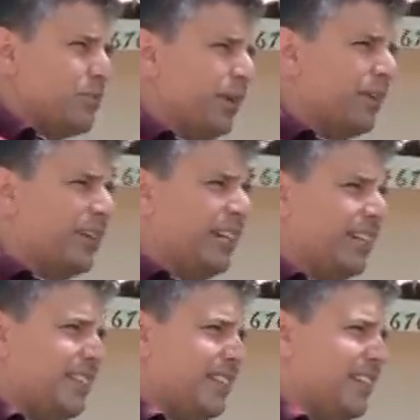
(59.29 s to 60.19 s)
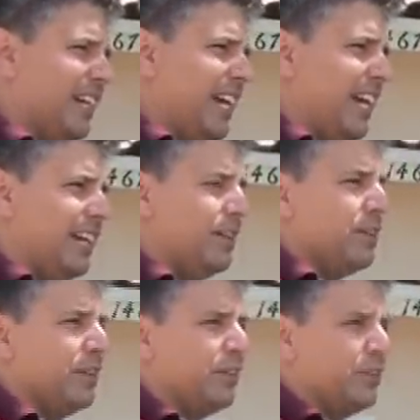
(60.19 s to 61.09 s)
sprinkler heads and
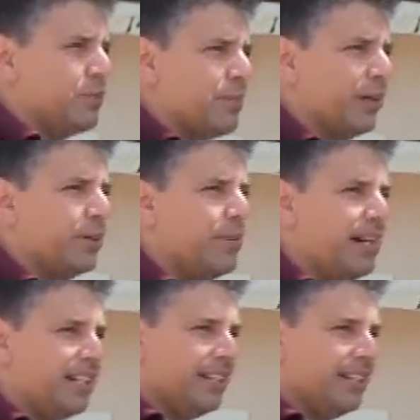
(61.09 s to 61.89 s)
the, the, sprinkler body